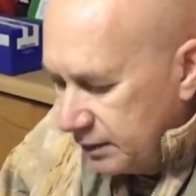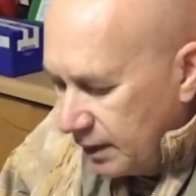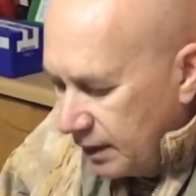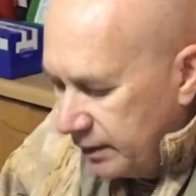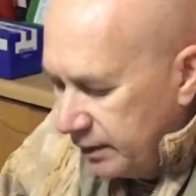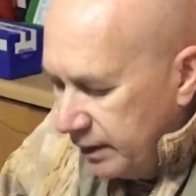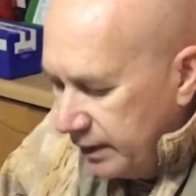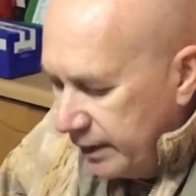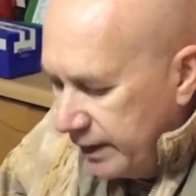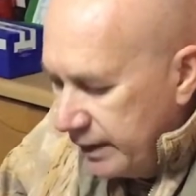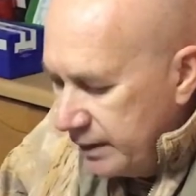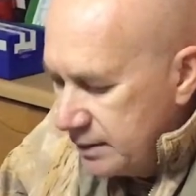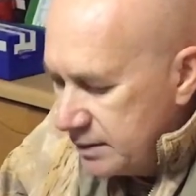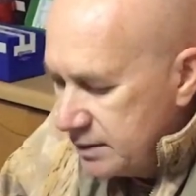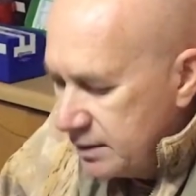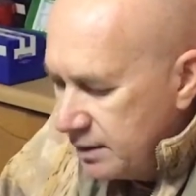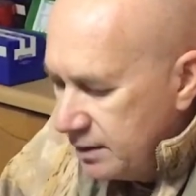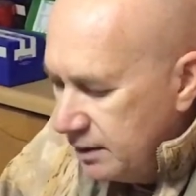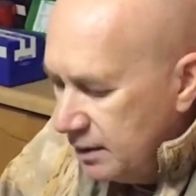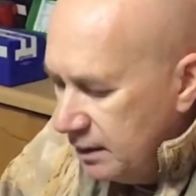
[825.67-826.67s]
tight
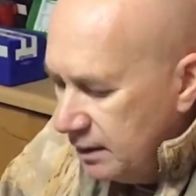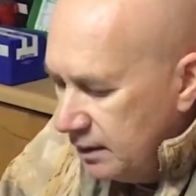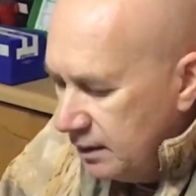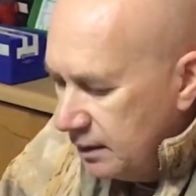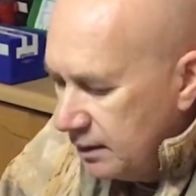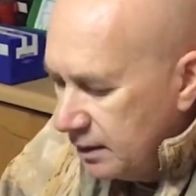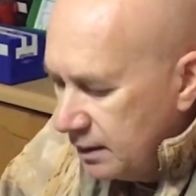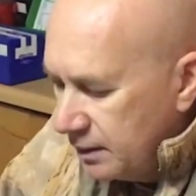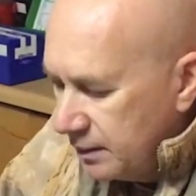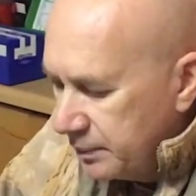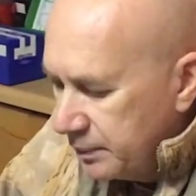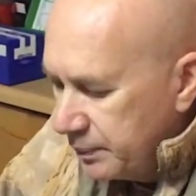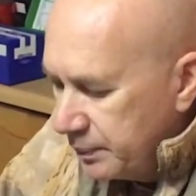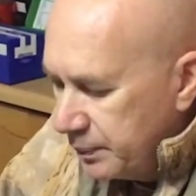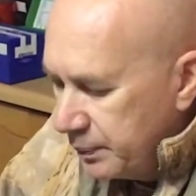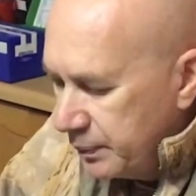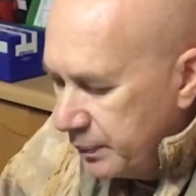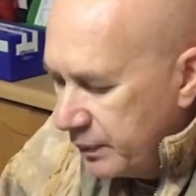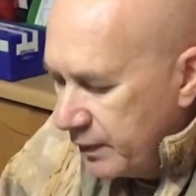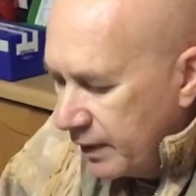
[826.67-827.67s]
against the
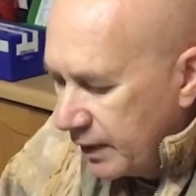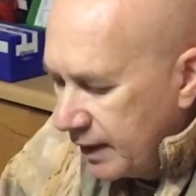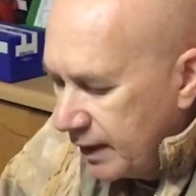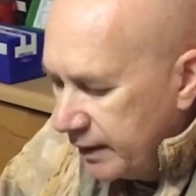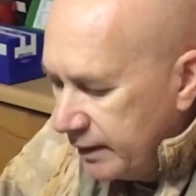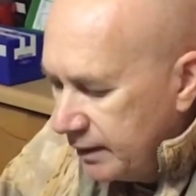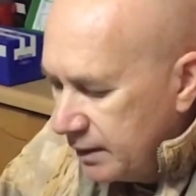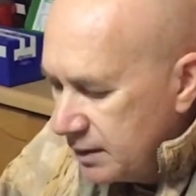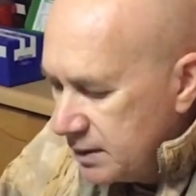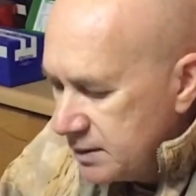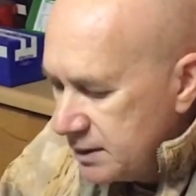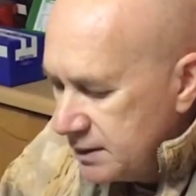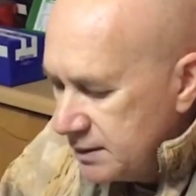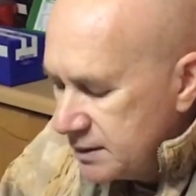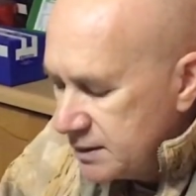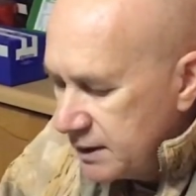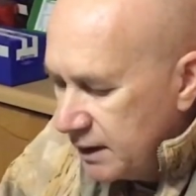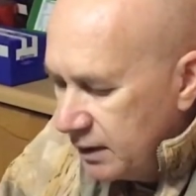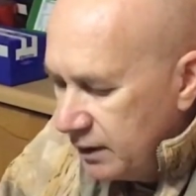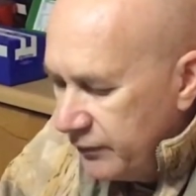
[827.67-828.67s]
cutters
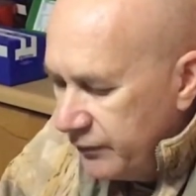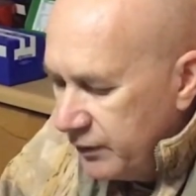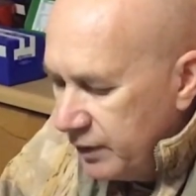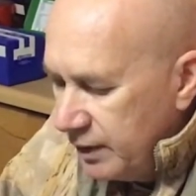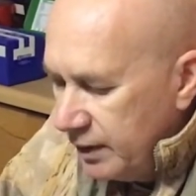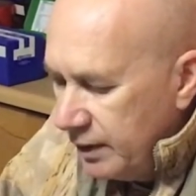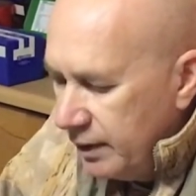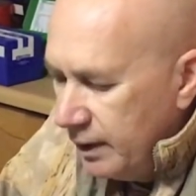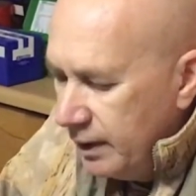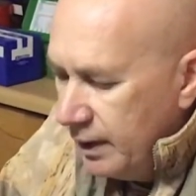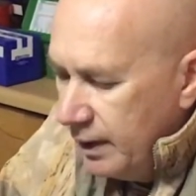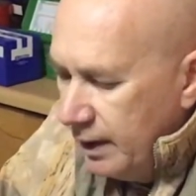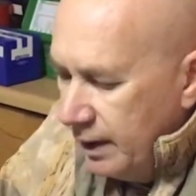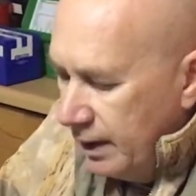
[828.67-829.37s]
itself here.